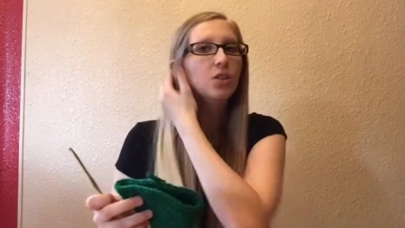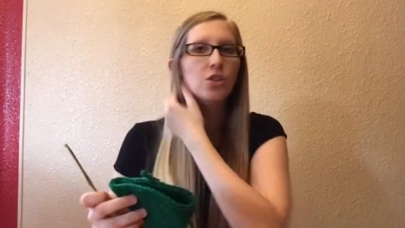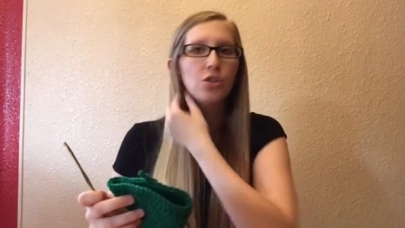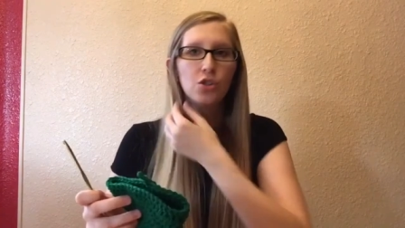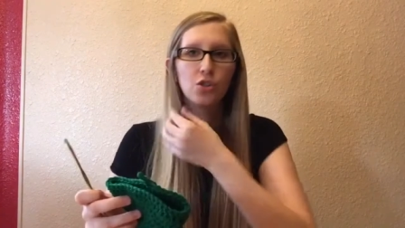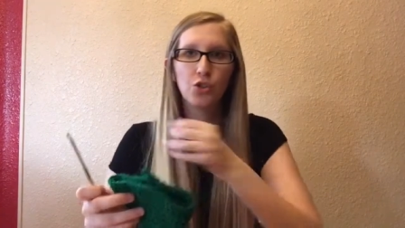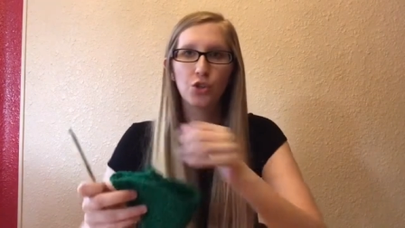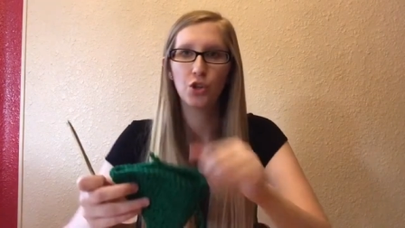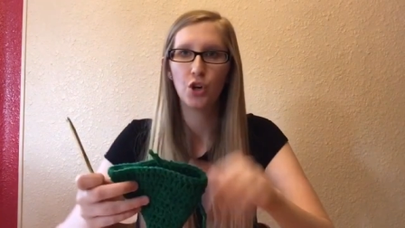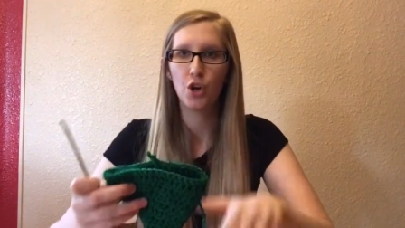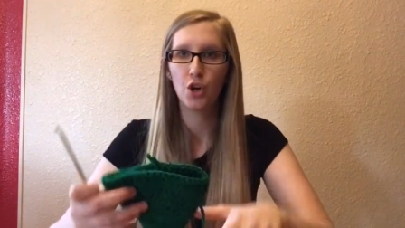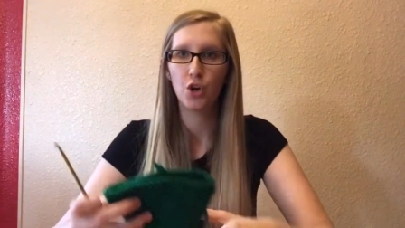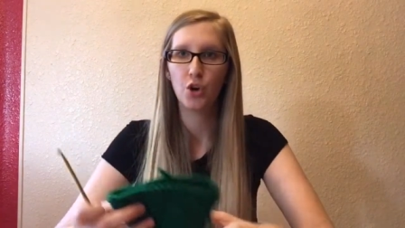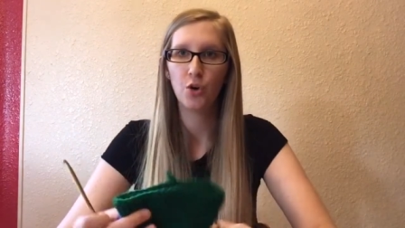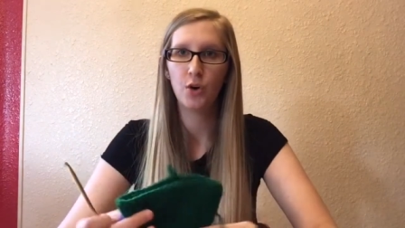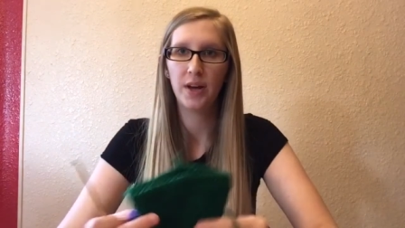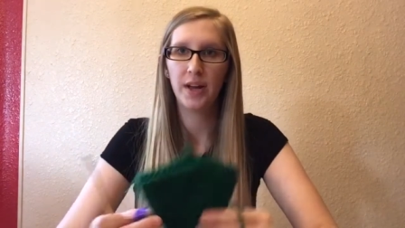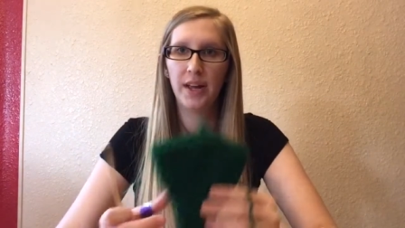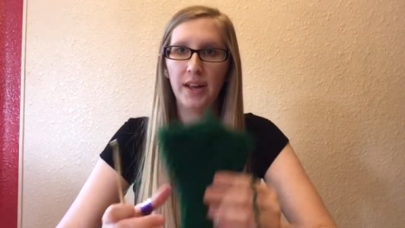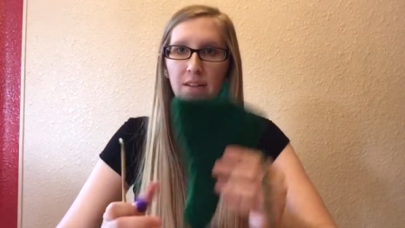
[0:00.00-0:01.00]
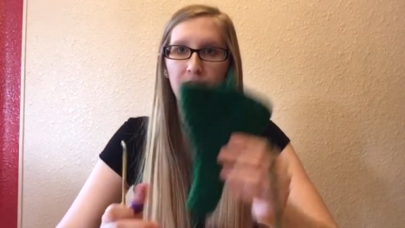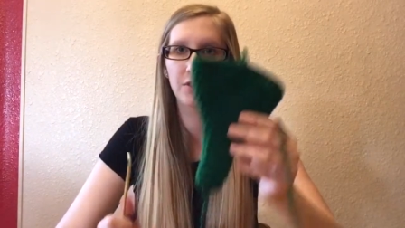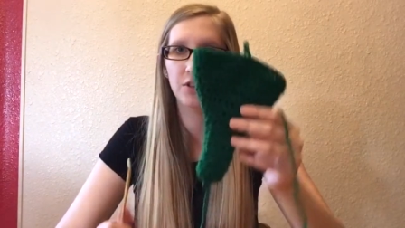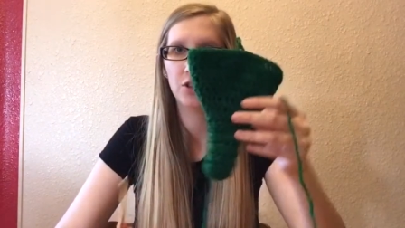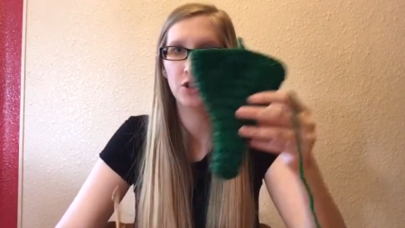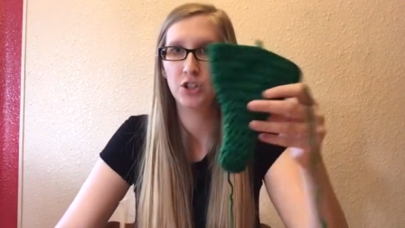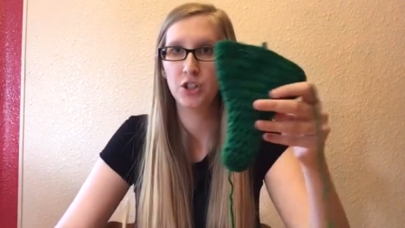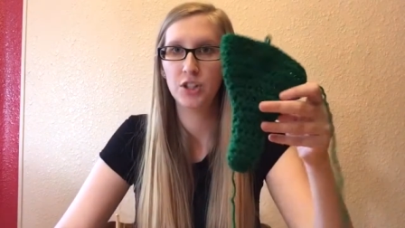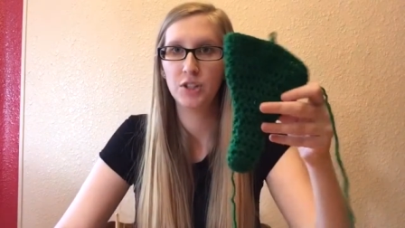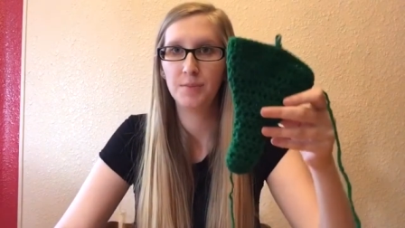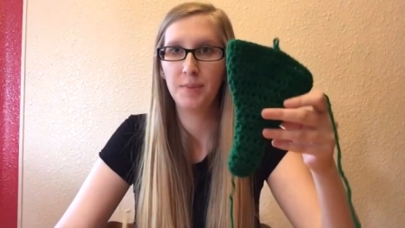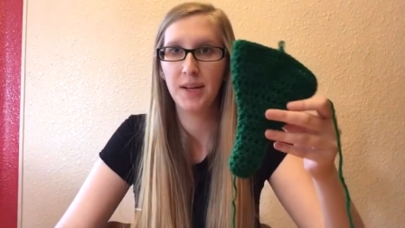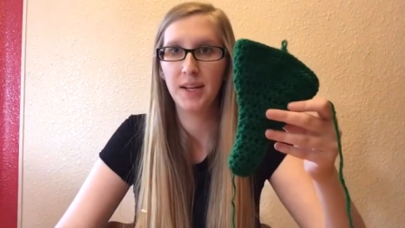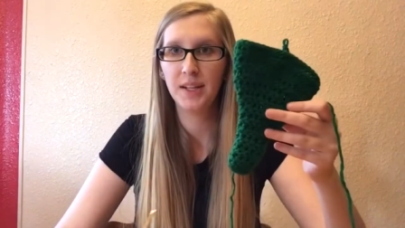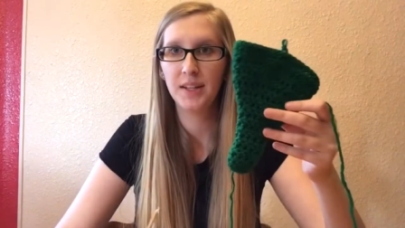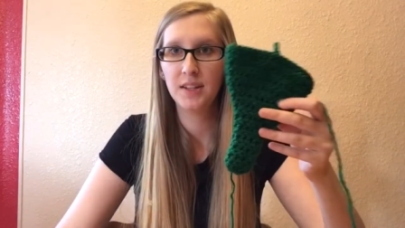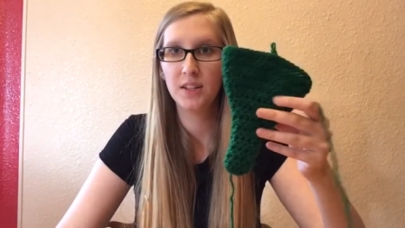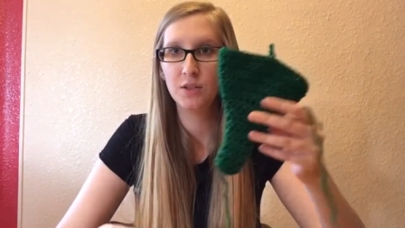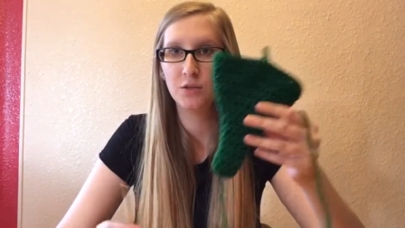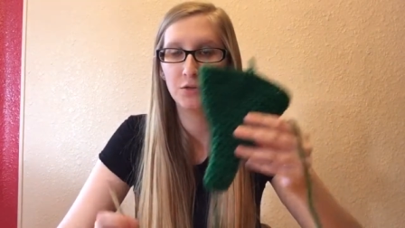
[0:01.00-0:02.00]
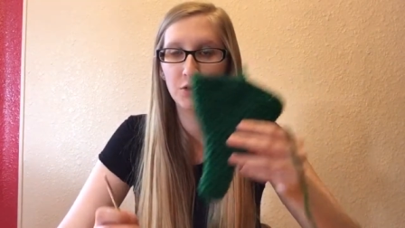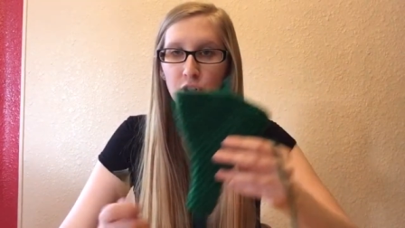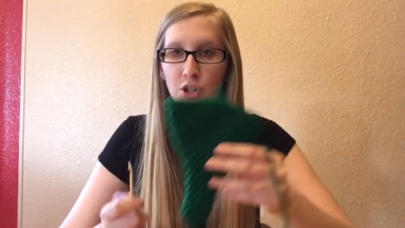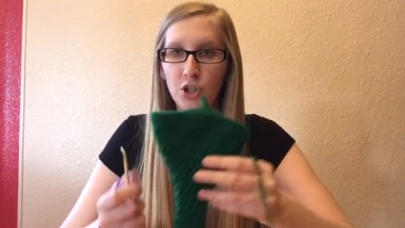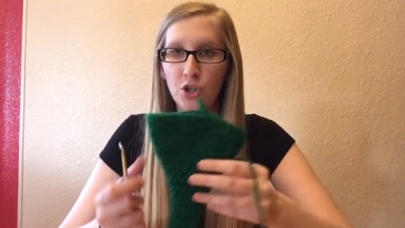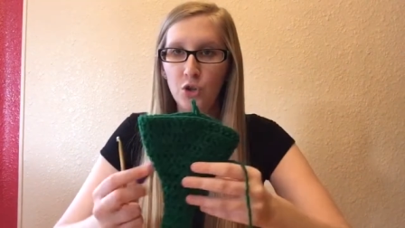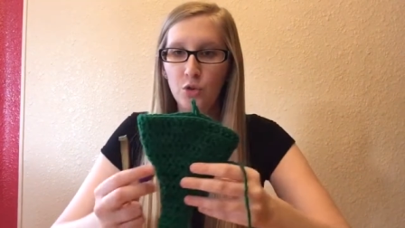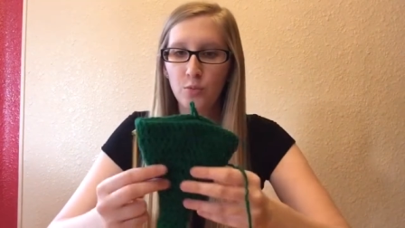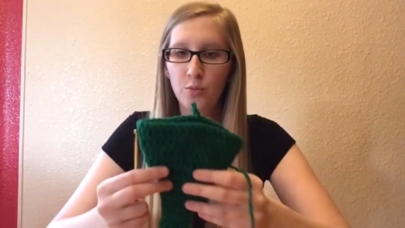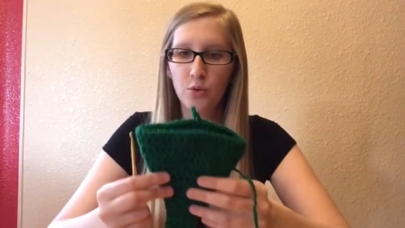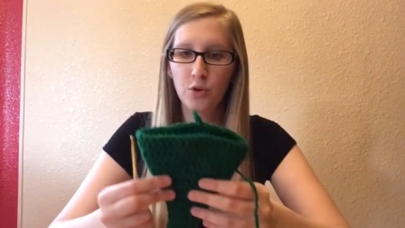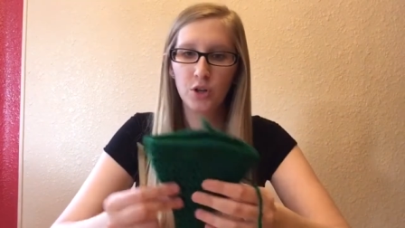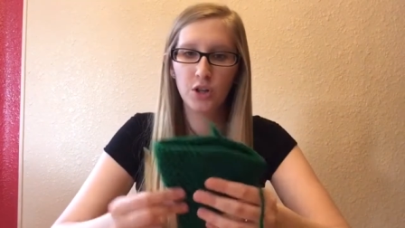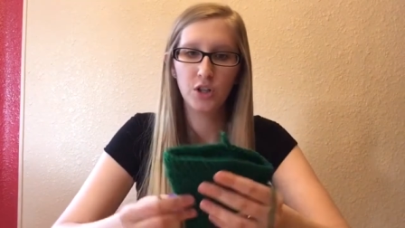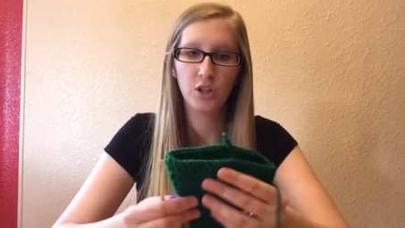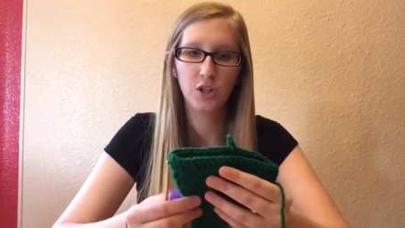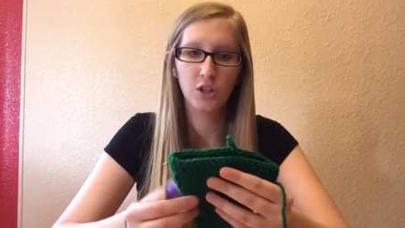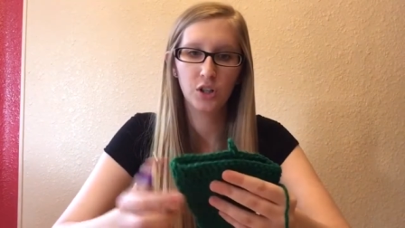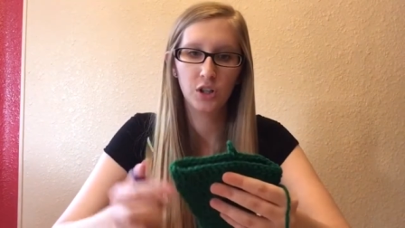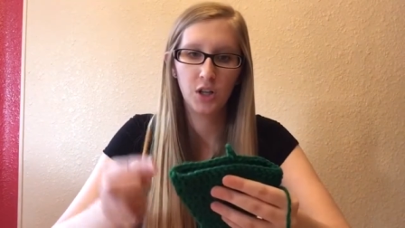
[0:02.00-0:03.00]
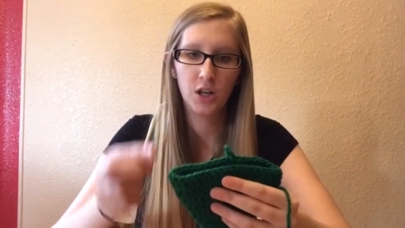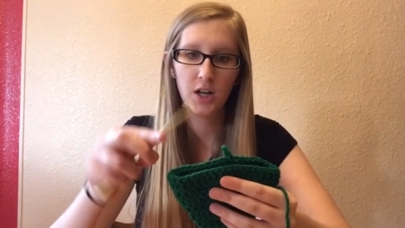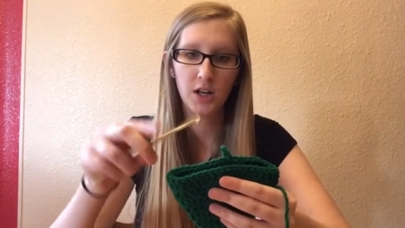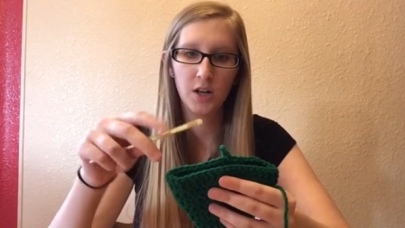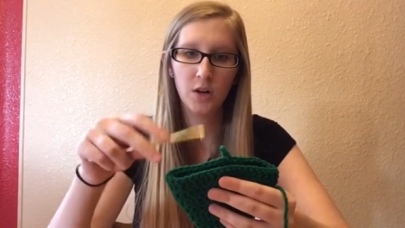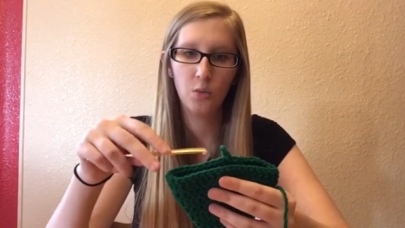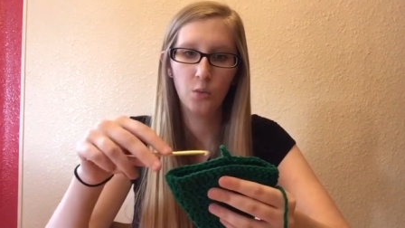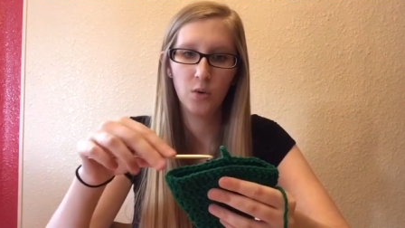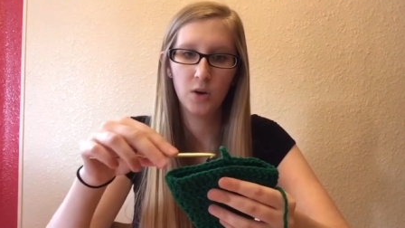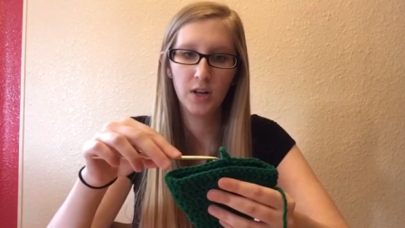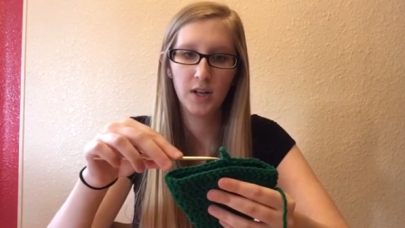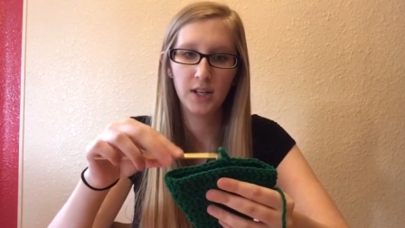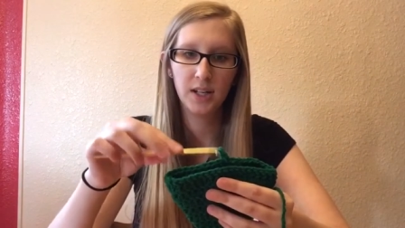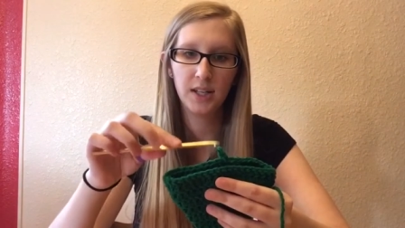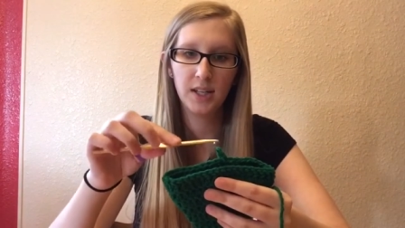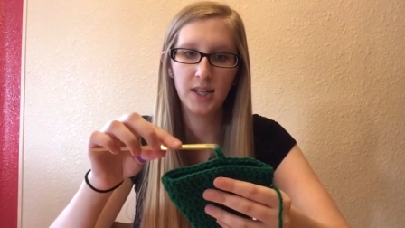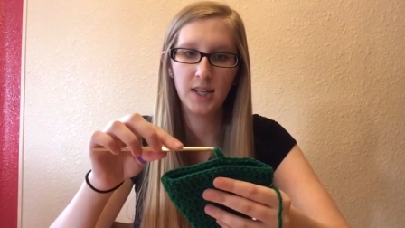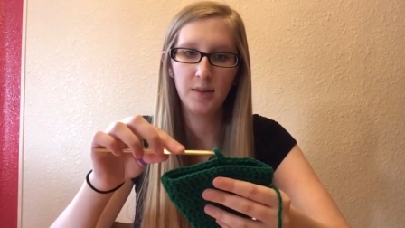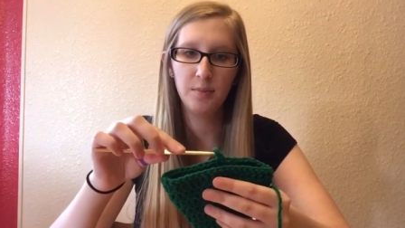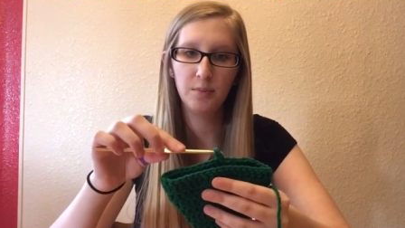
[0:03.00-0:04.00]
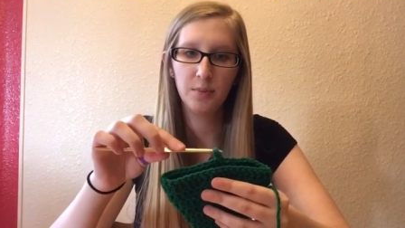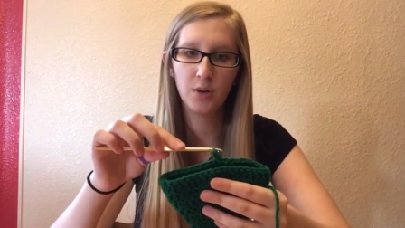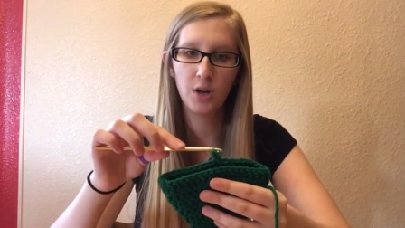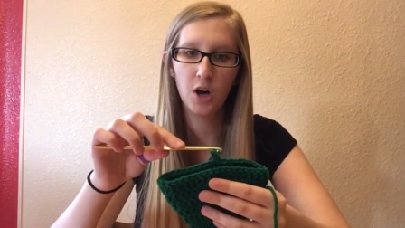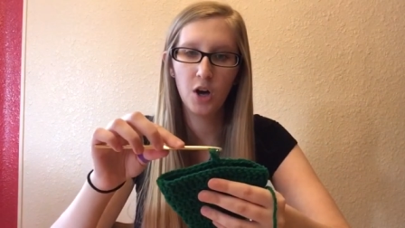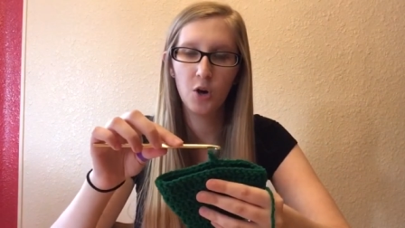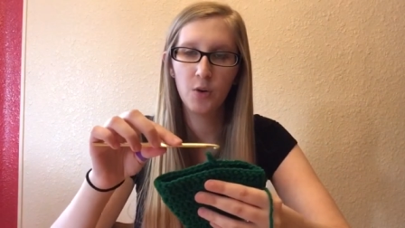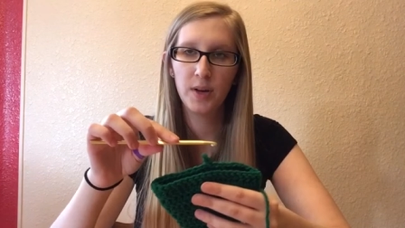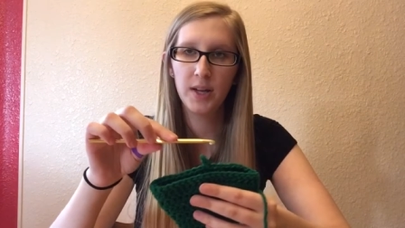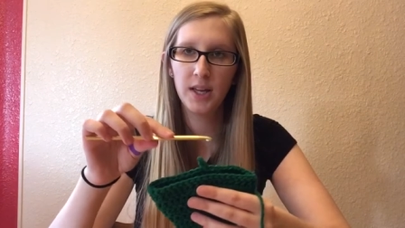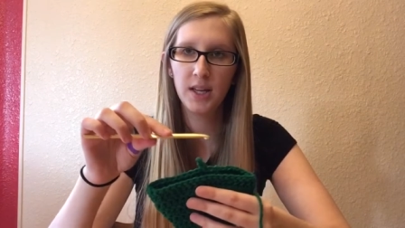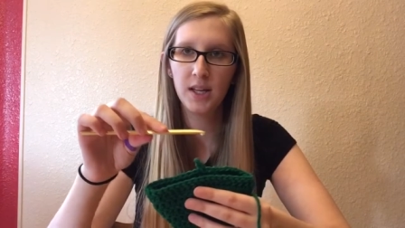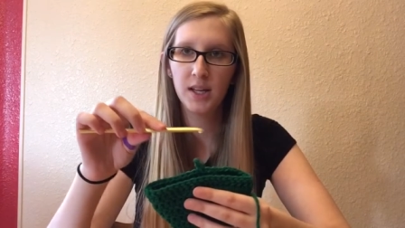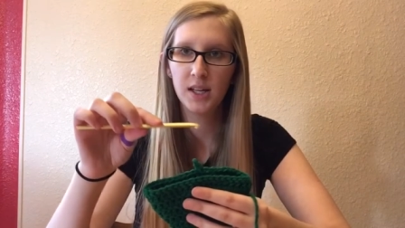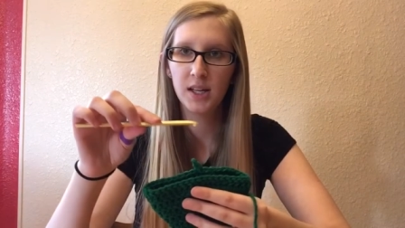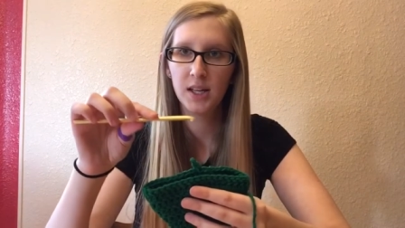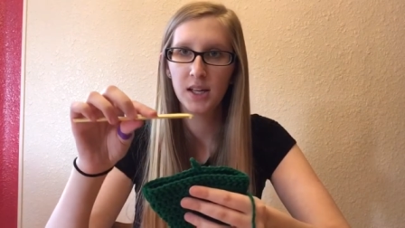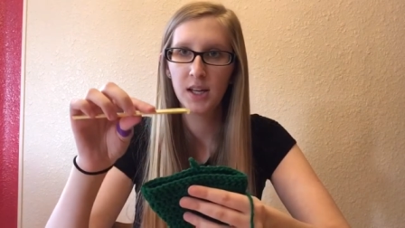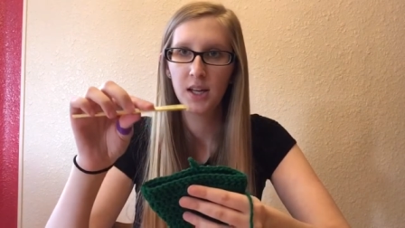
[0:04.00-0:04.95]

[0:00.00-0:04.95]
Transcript: So if you're just making this for a newborn, you're gonna wanna keep going